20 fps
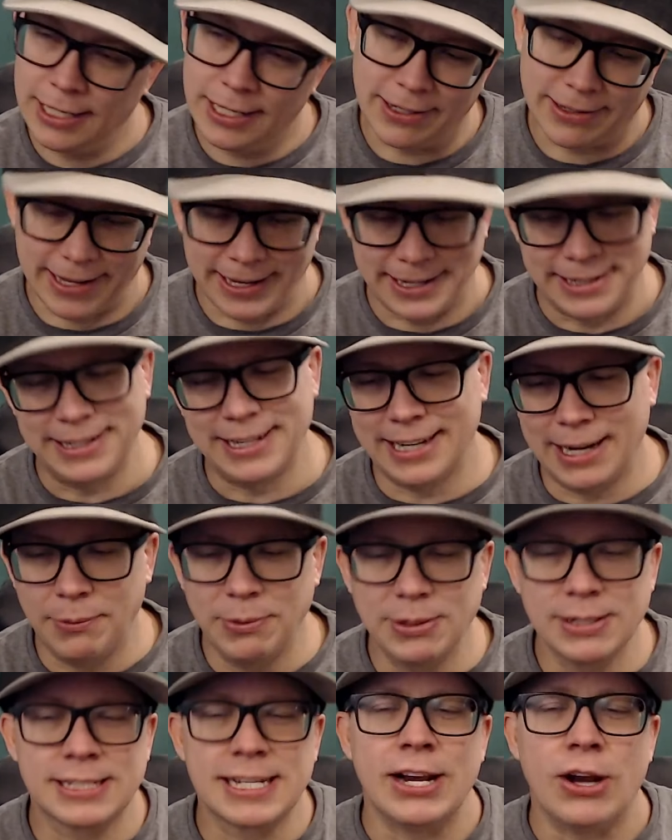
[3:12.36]
Okay, I
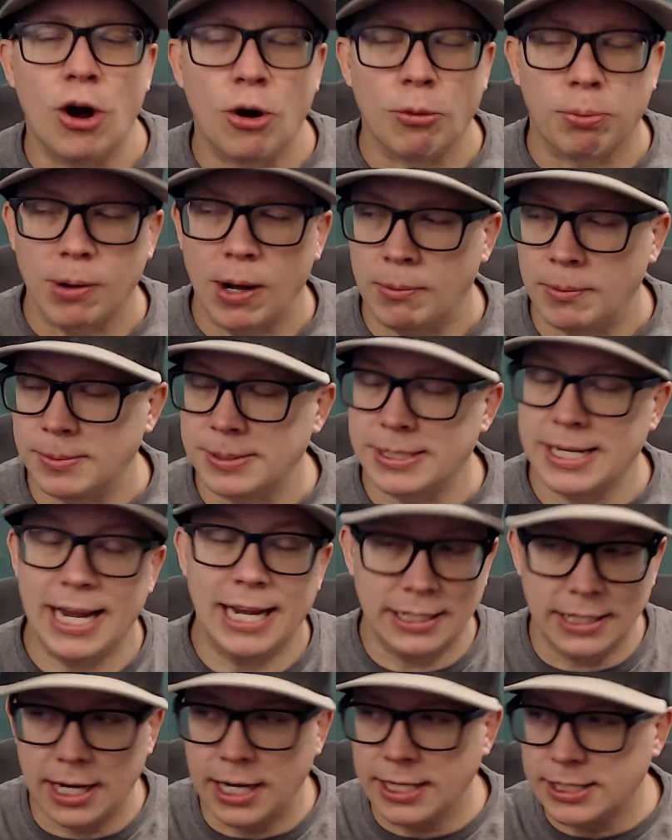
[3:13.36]
wouldn't say no problems.
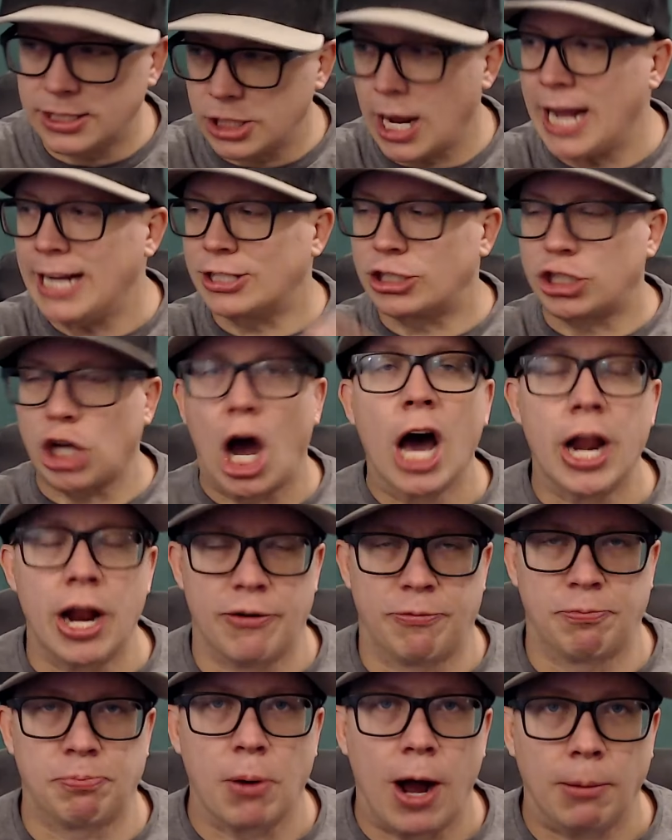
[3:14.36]
A ton
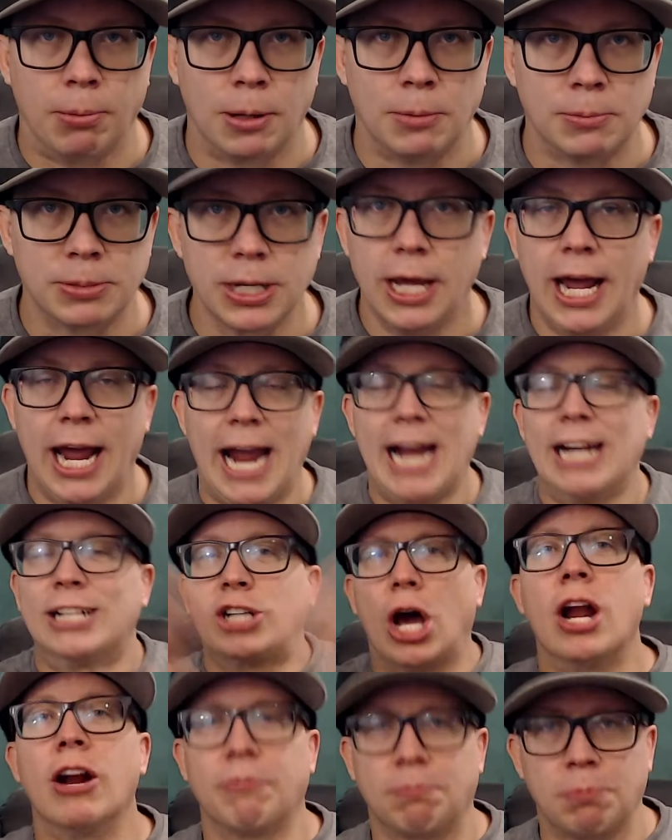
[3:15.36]
of problems. A
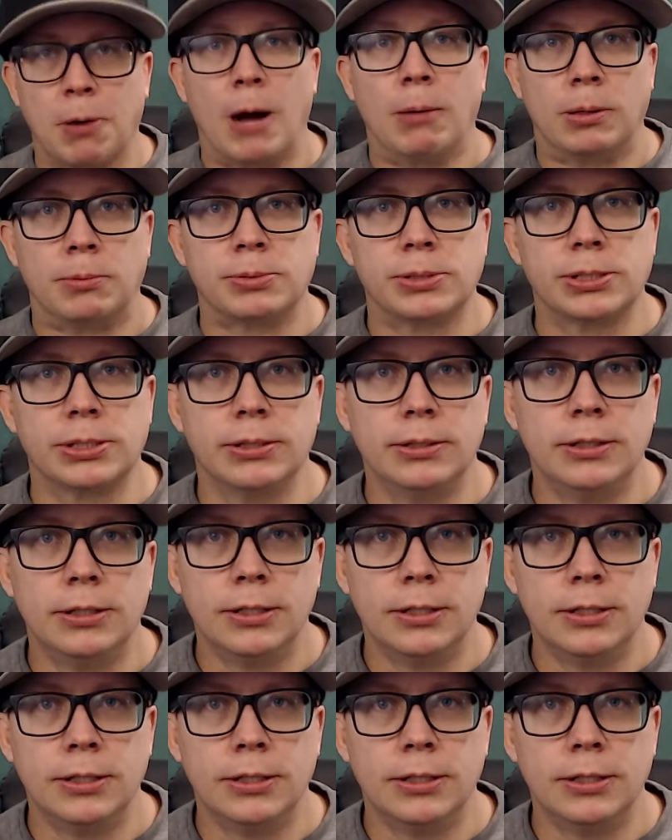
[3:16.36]
ton of problems.